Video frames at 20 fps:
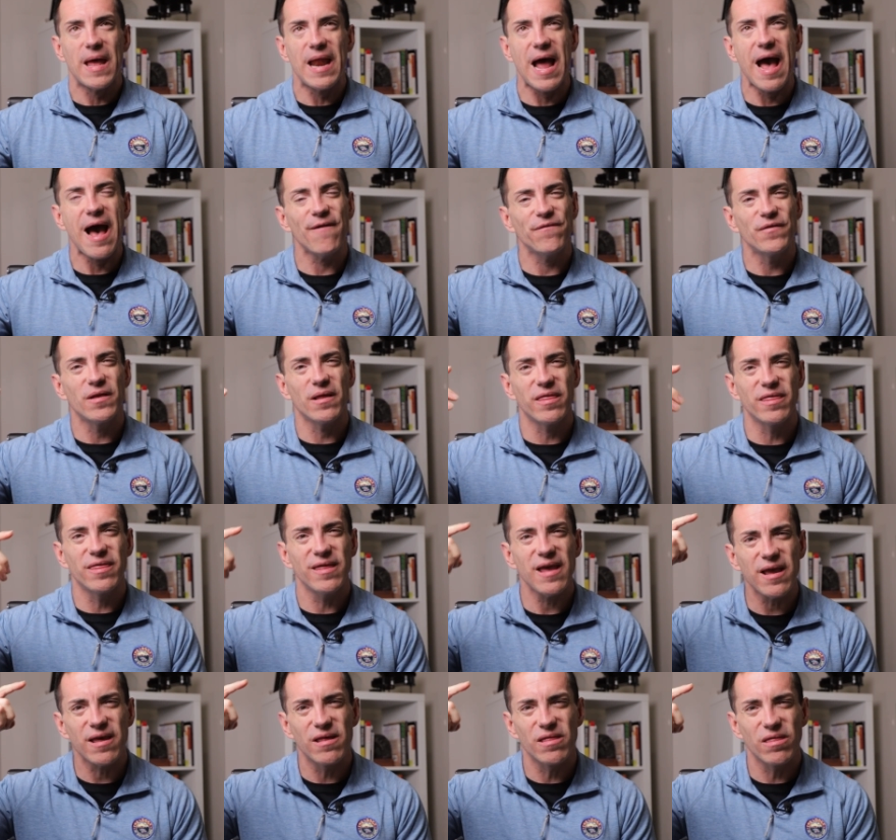and I have to
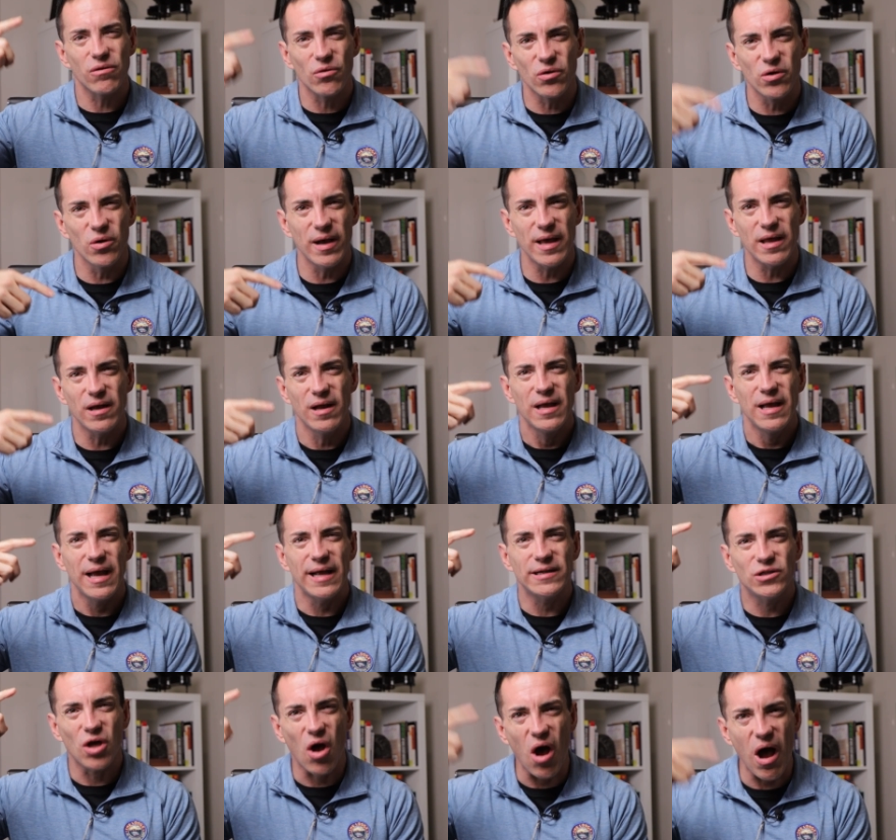think through it
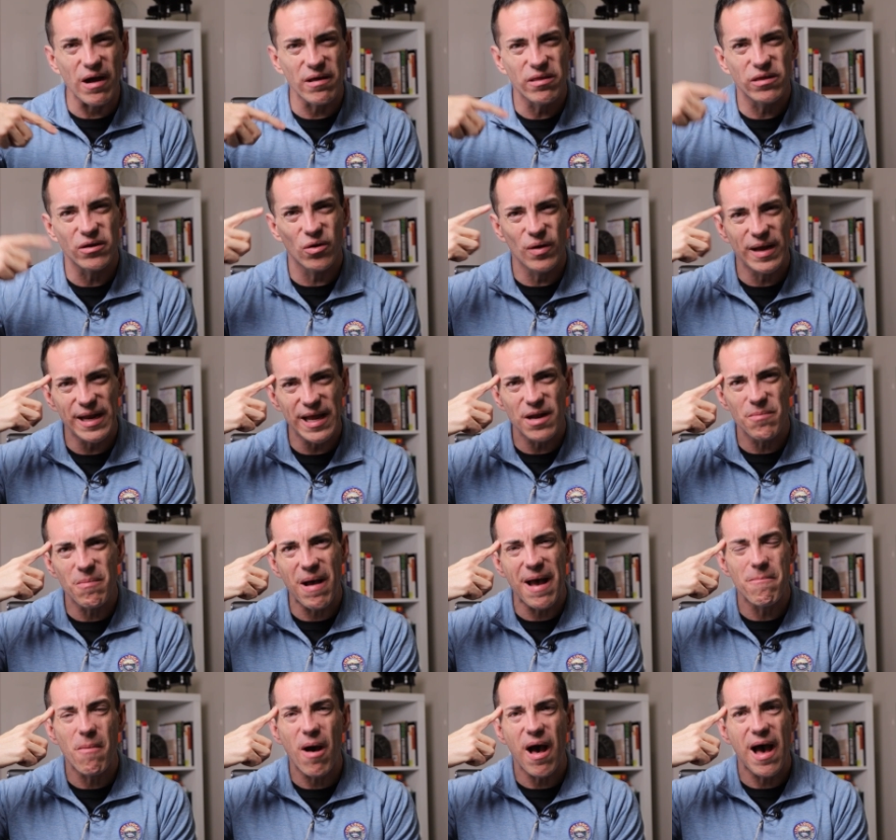and talk through it in
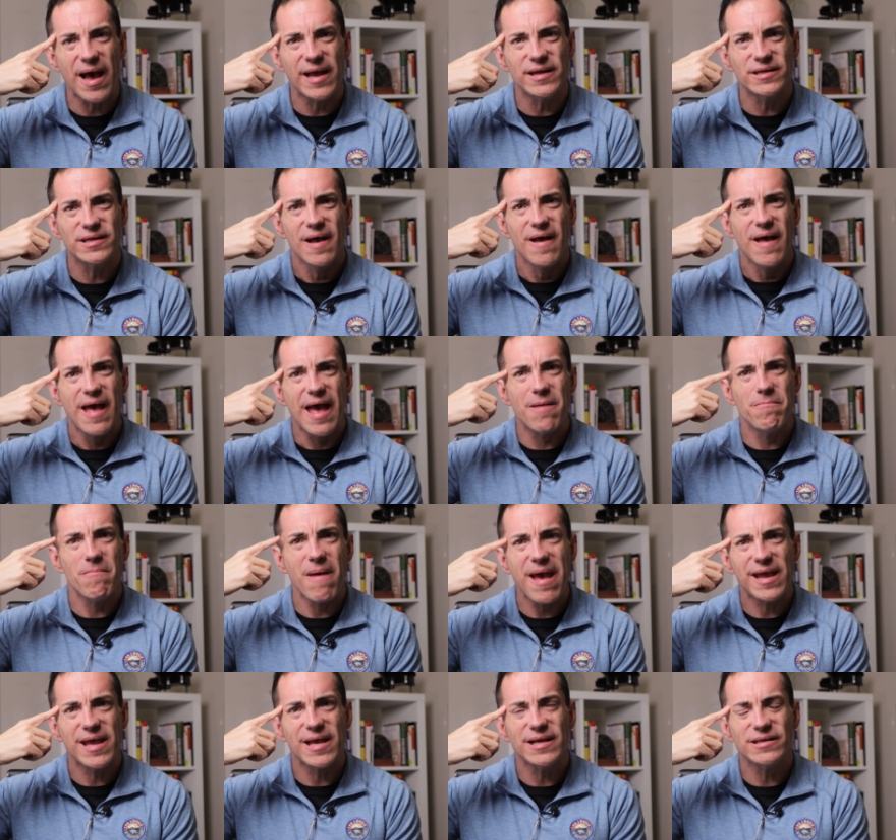my mind and
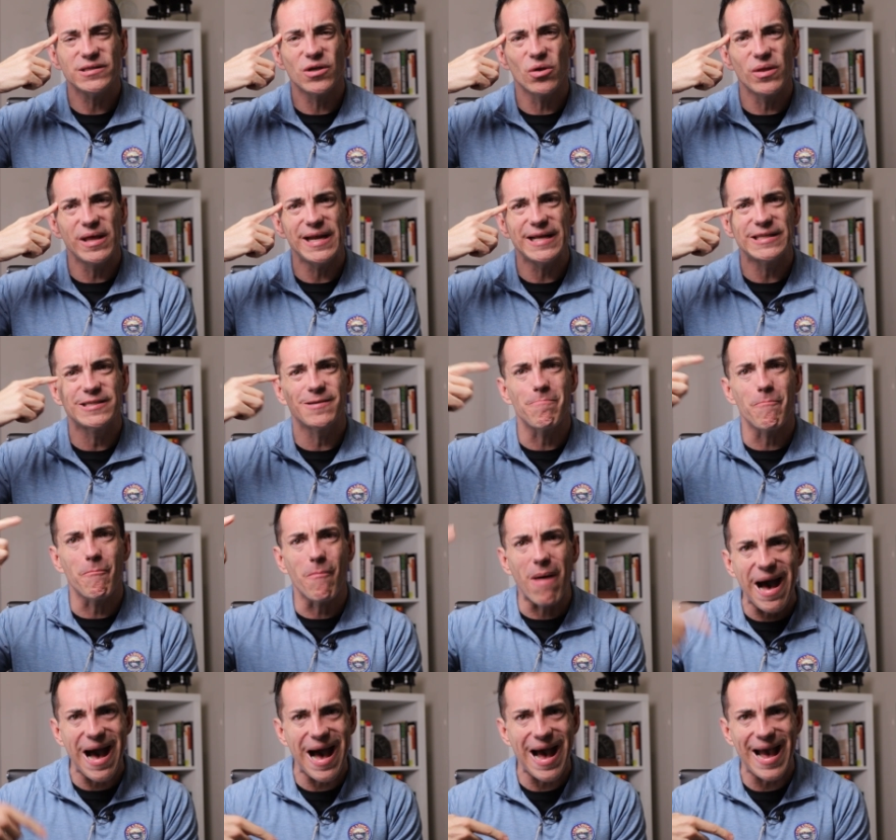make it so that it's
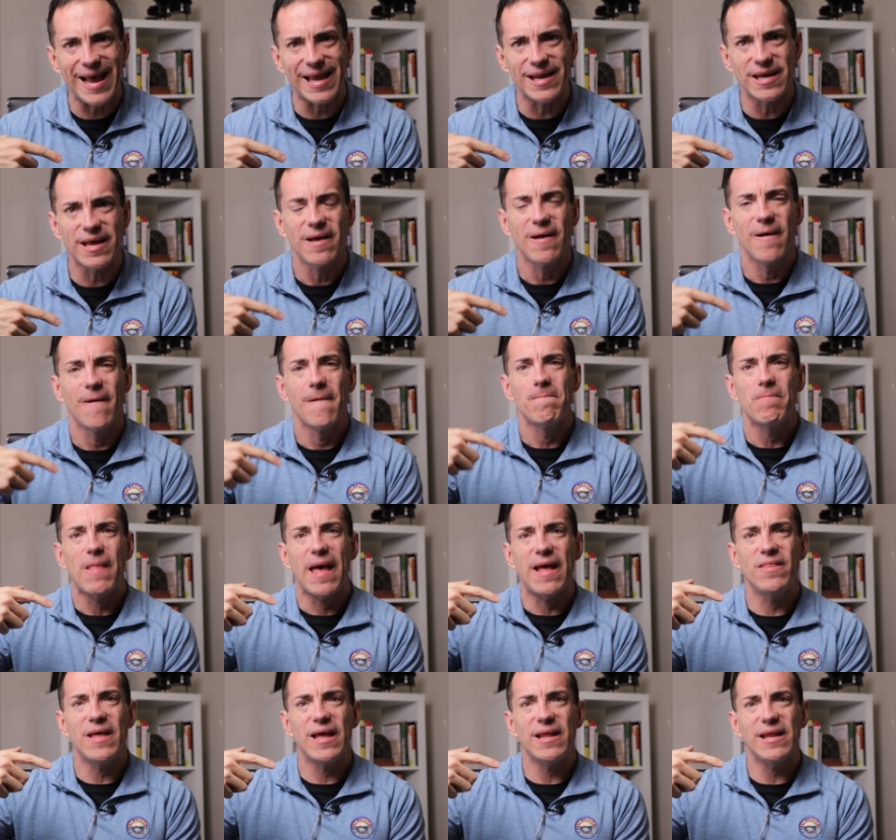mine
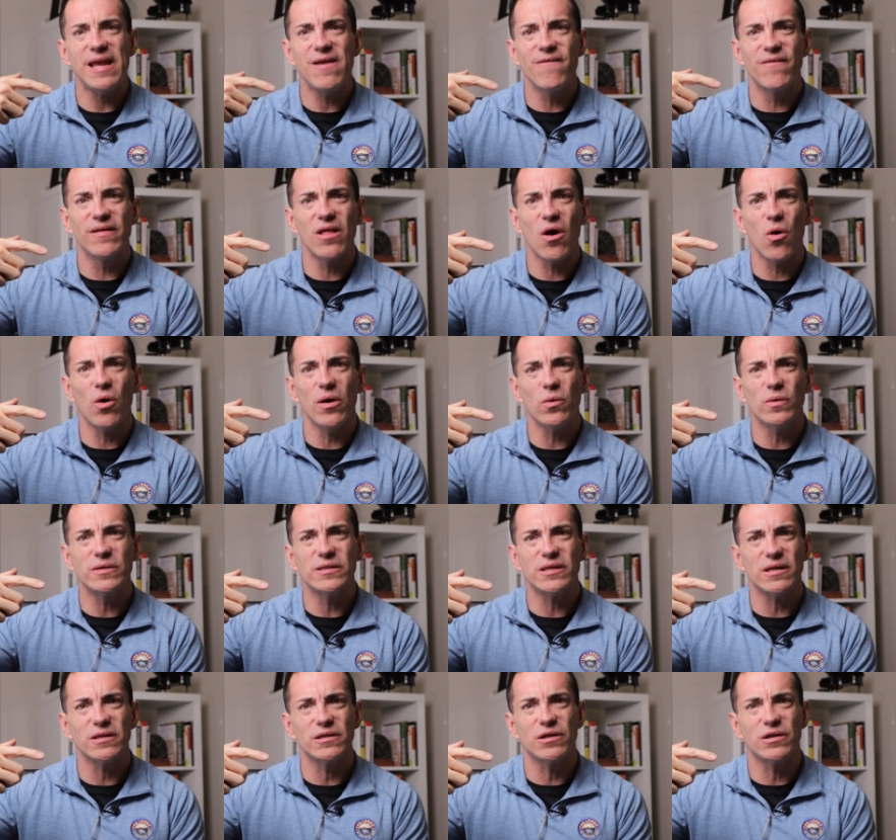and that even though it was